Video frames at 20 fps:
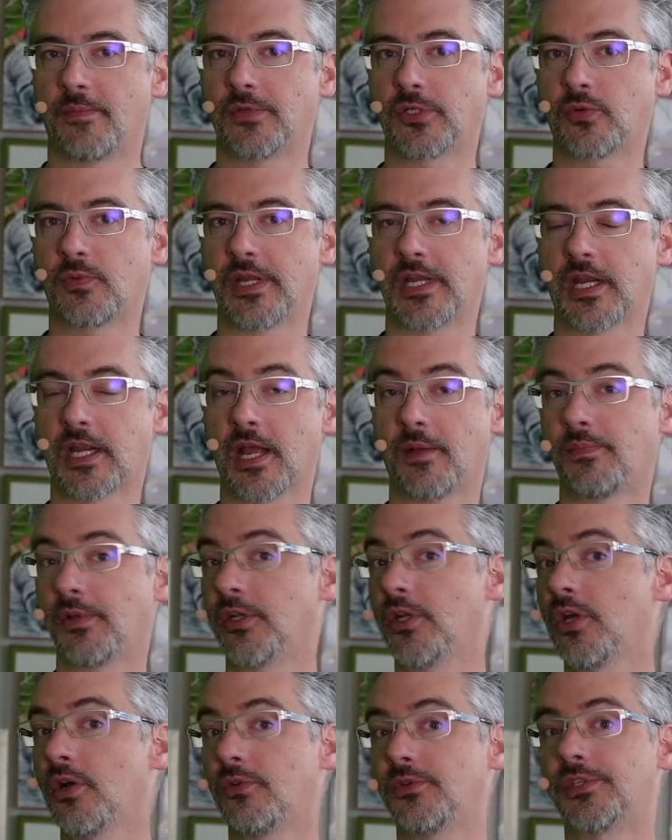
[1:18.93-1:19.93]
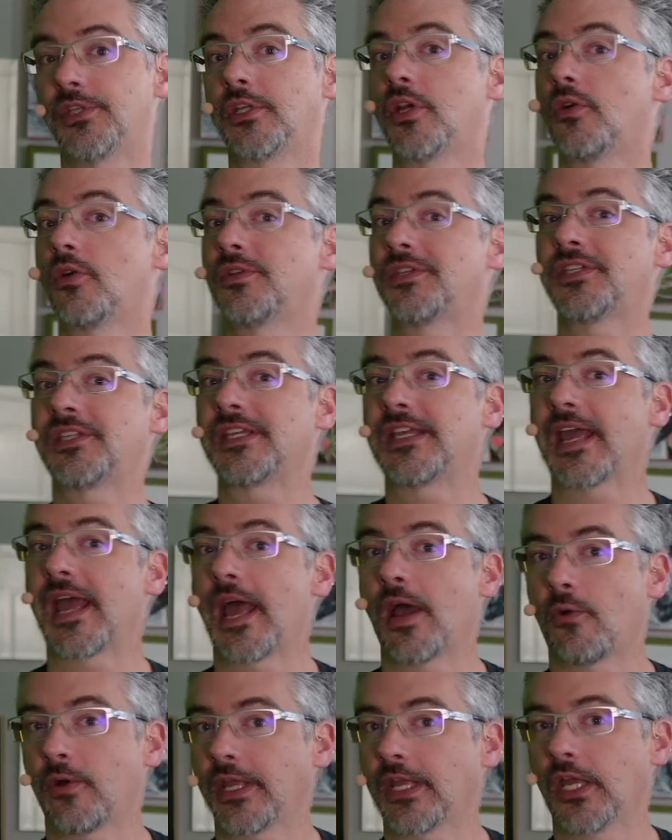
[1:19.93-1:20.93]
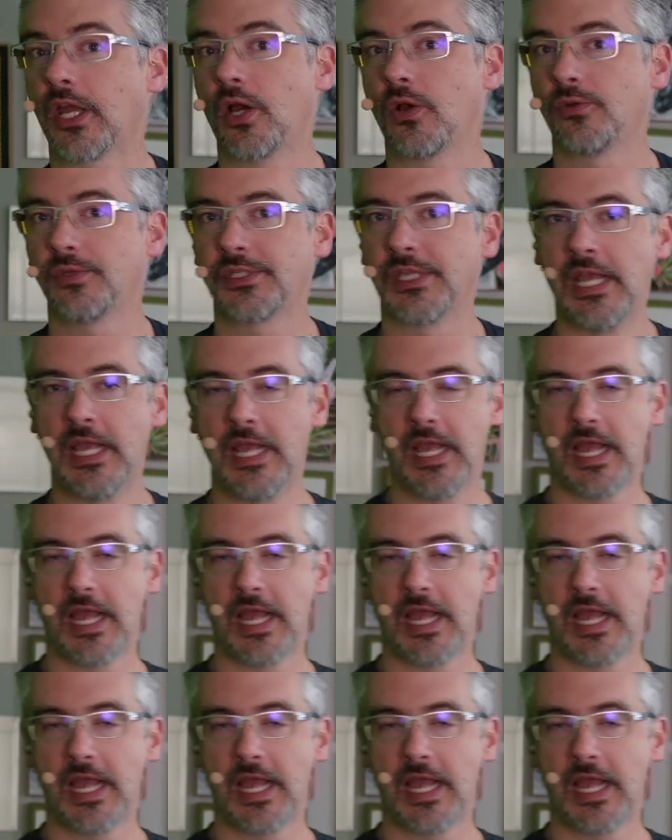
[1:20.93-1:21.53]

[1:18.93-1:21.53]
between a couple of nodes and go see how it goes,